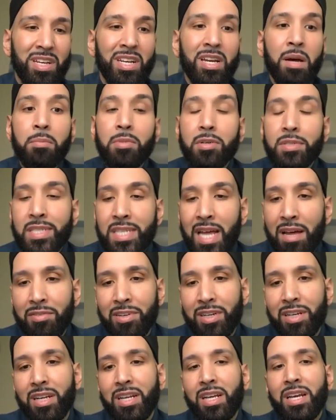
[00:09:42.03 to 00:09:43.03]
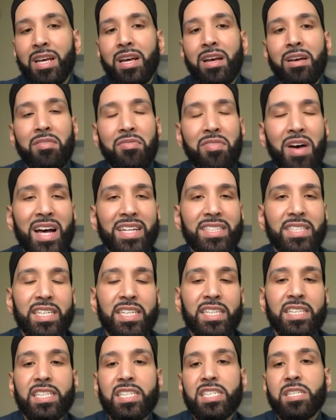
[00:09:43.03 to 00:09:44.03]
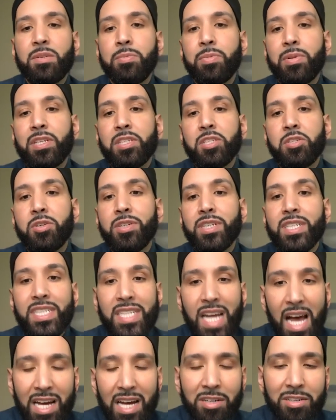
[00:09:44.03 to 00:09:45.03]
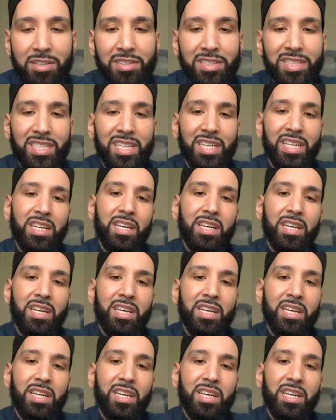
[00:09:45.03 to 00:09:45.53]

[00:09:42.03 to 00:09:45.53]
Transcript: Number seven, fasting disciplines your desires.